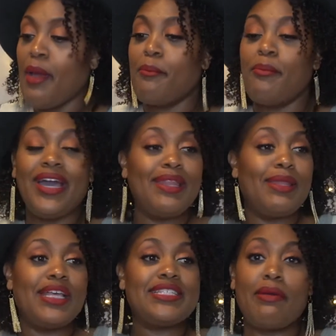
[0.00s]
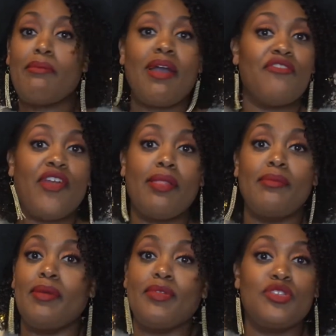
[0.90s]
But some of my family
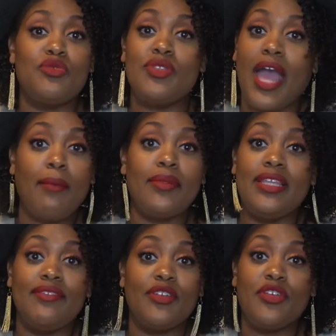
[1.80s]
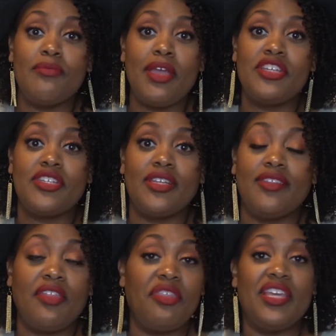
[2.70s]
members do not believe in cremation.
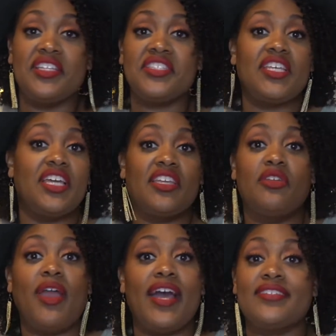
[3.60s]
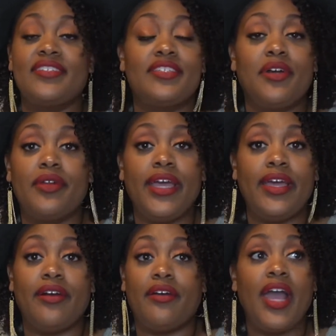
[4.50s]
They think it's like you asking to go to
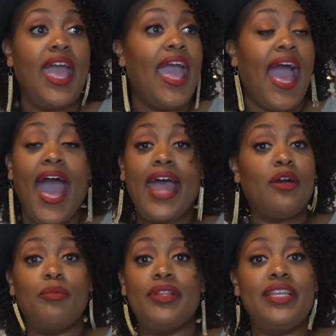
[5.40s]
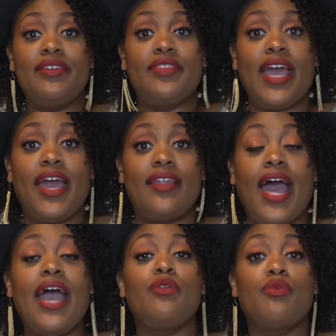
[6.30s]
hell. I don't believe that.
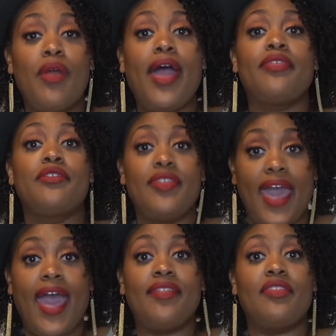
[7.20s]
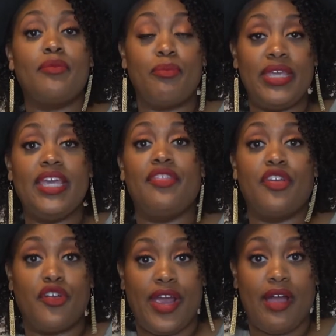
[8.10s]
I'd rather that than be in the
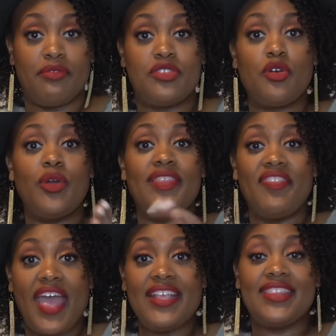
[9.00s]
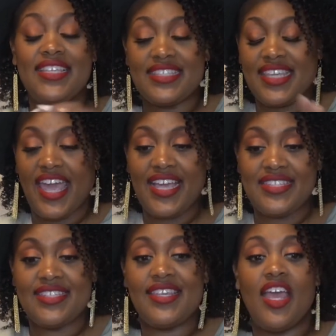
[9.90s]
ground. So in this
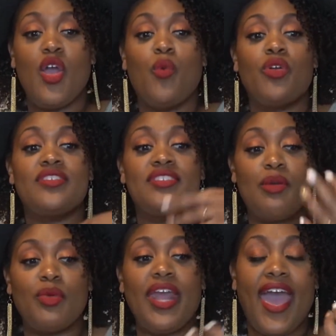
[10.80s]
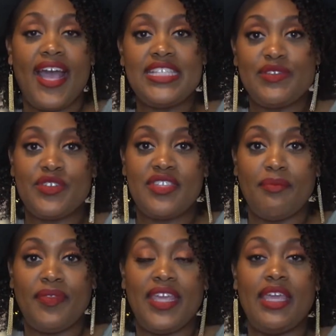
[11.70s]
case, where someone asks for
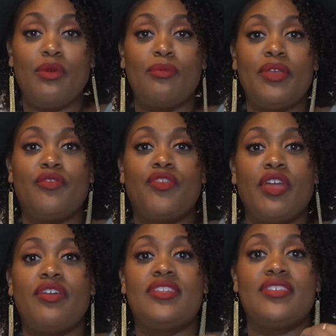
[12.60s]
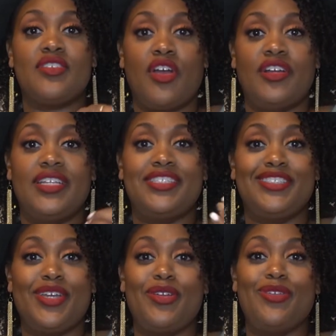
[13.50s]
something, it would be very disheartening to
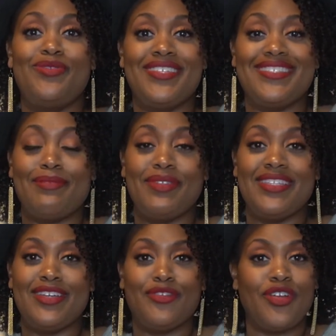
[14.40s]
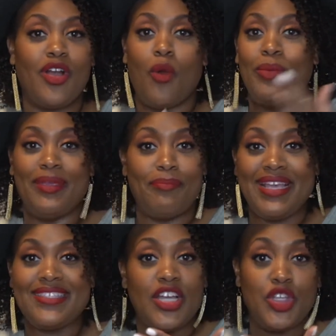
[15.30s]
know you did something different
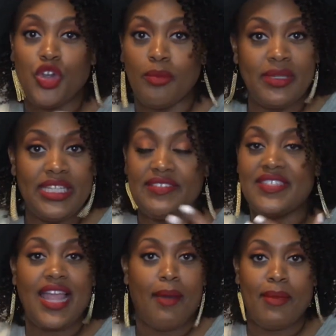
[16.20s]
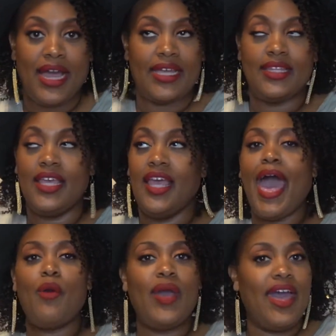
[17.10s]
based on your beliefs, not mine.
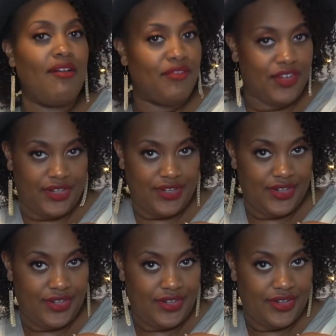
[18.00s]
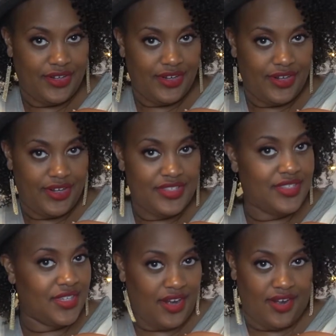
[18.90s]
However,
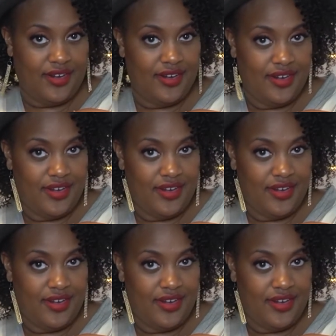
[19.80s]
sir,